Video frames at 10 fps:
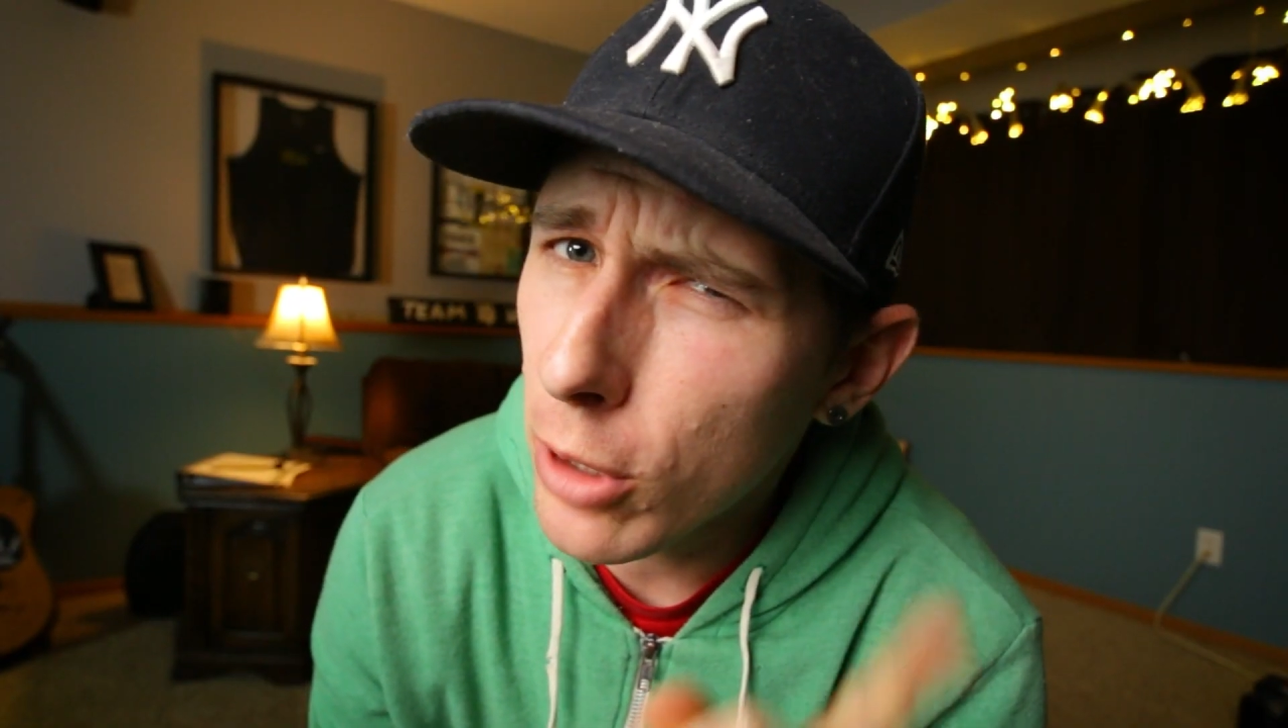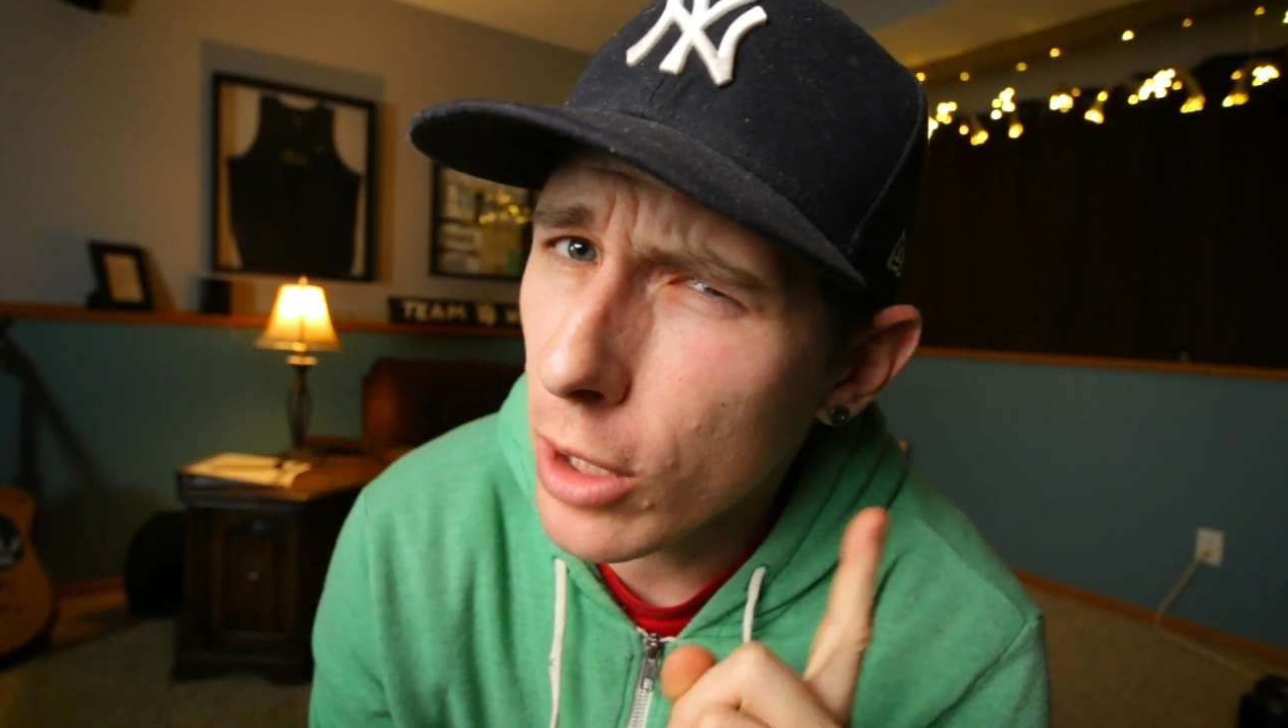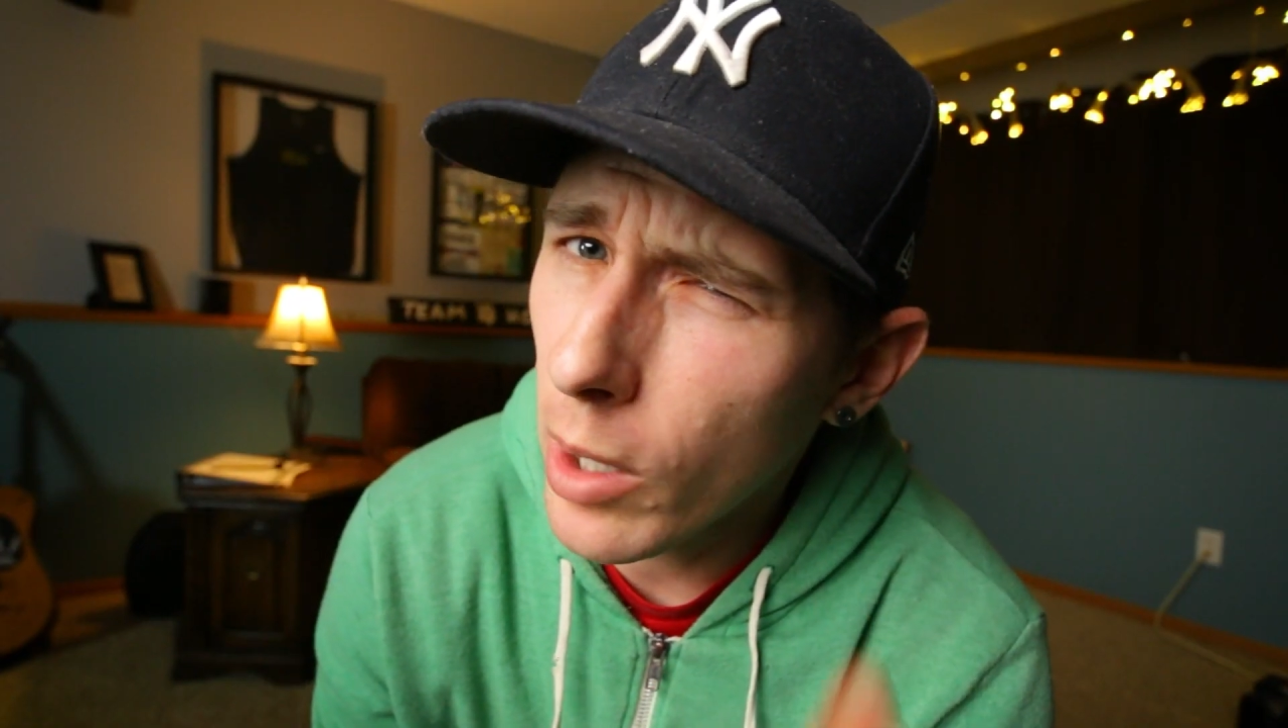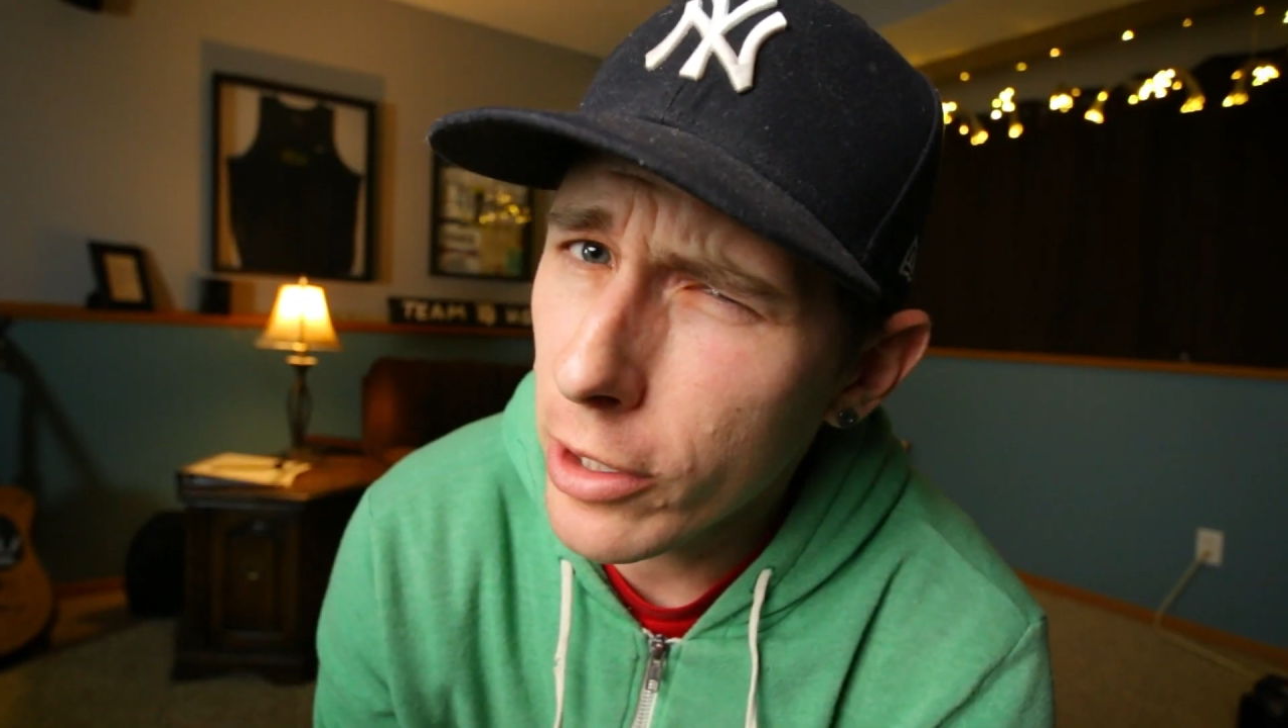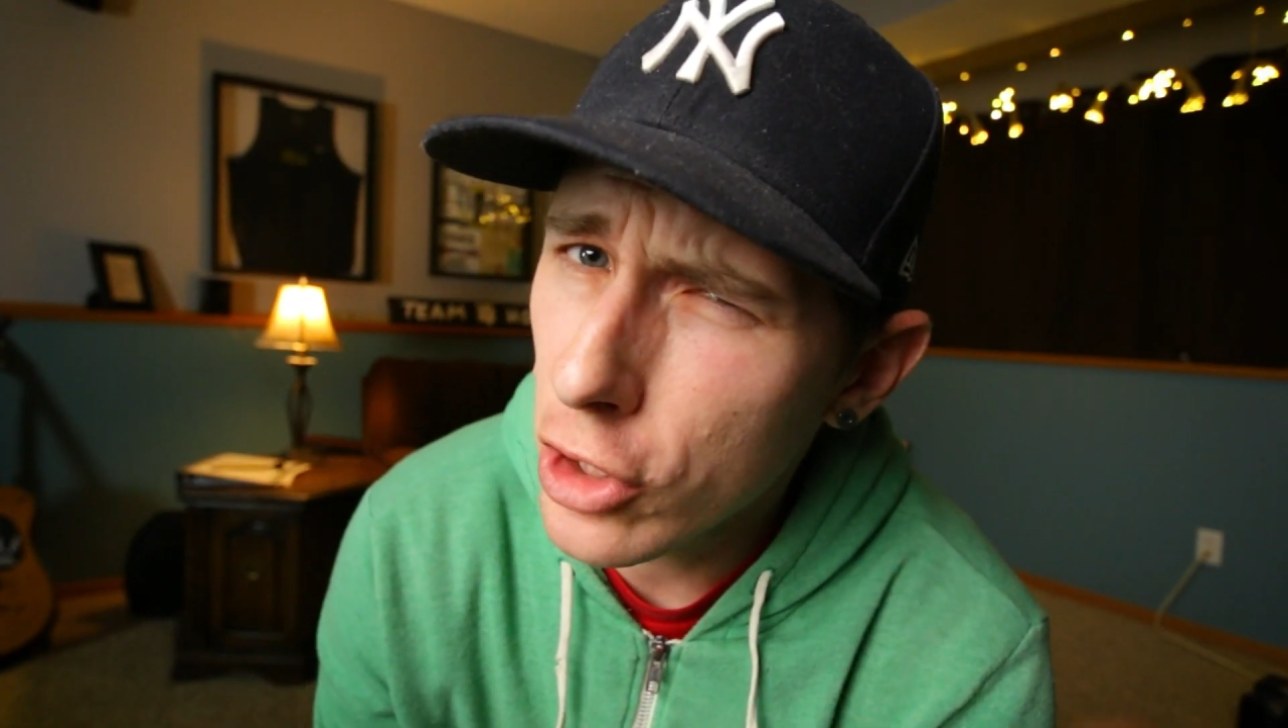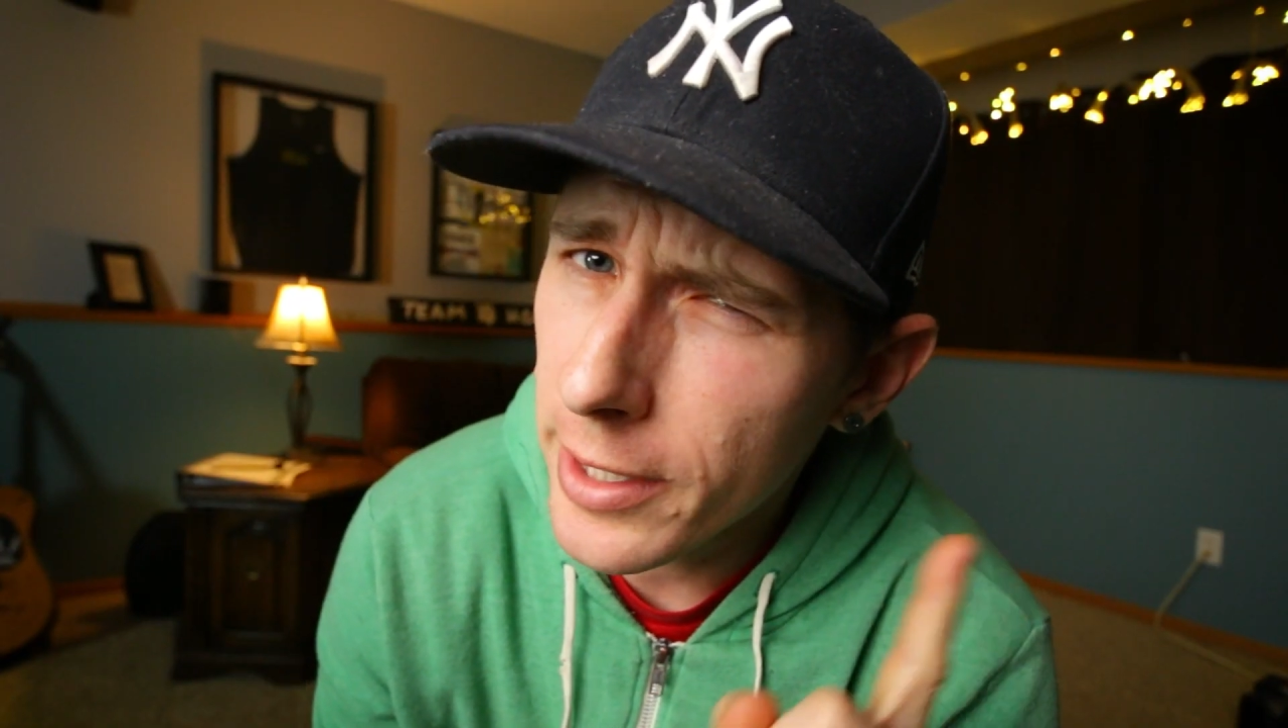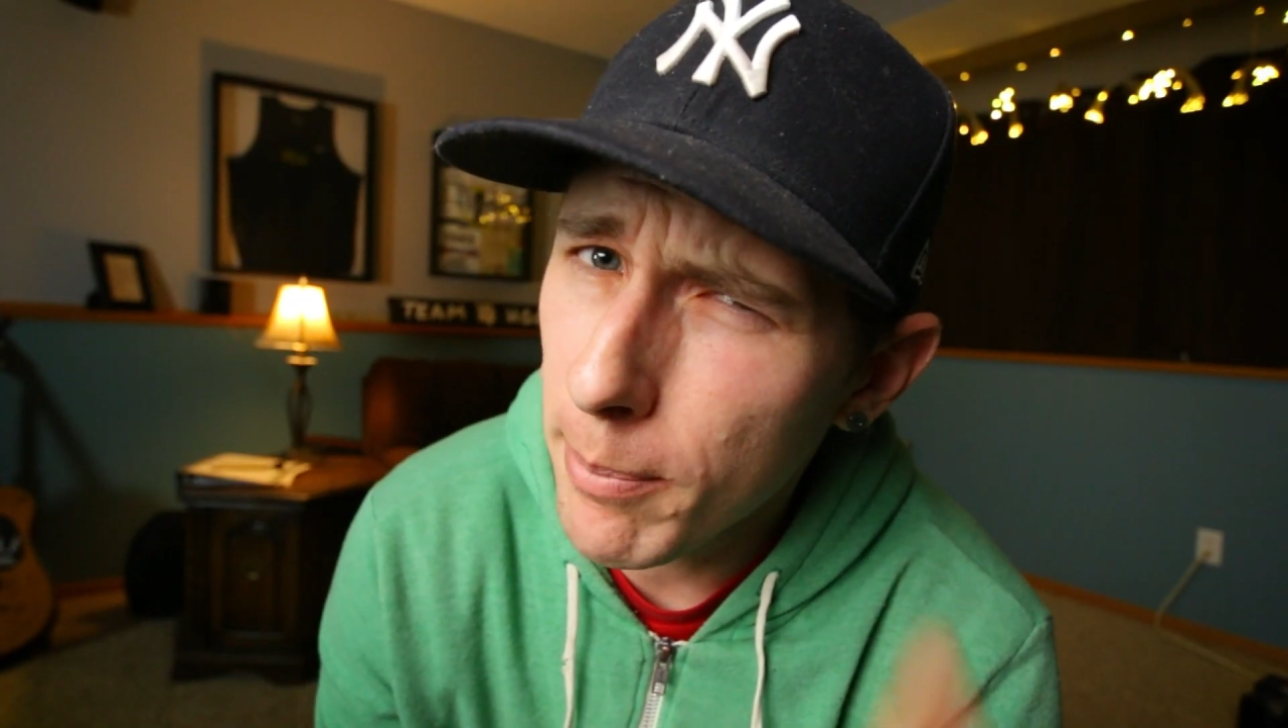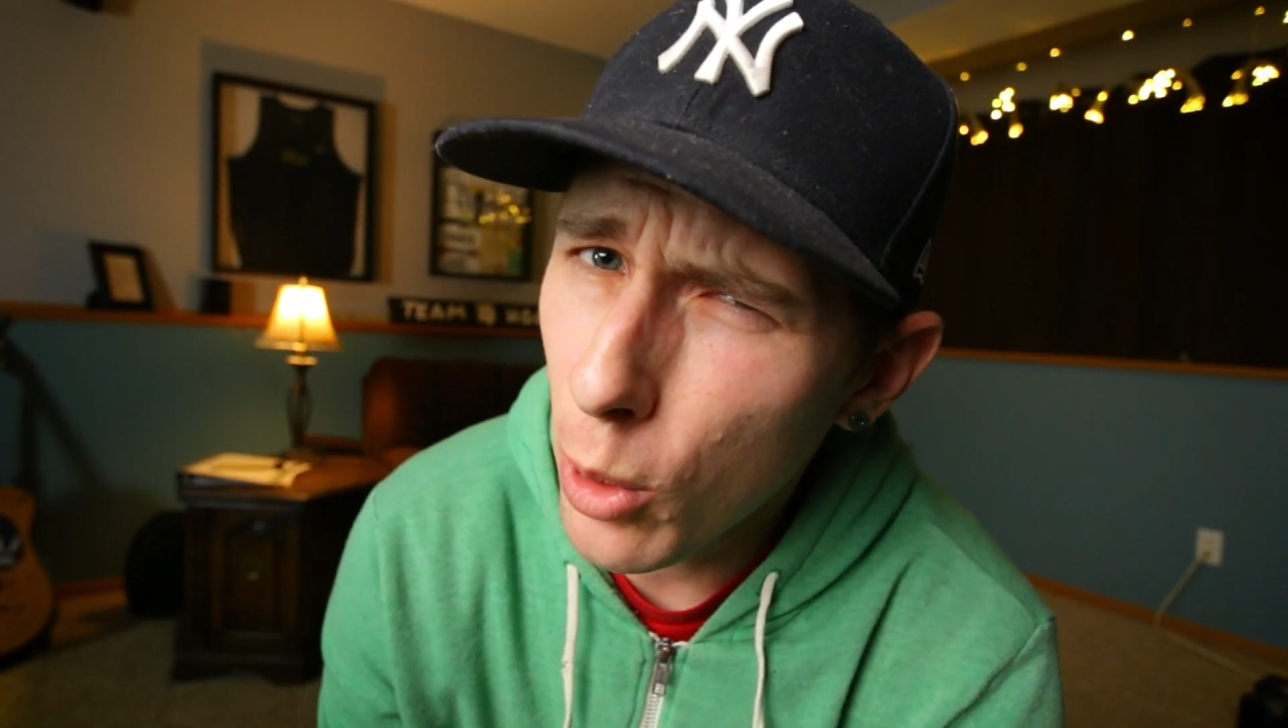plug while you're trying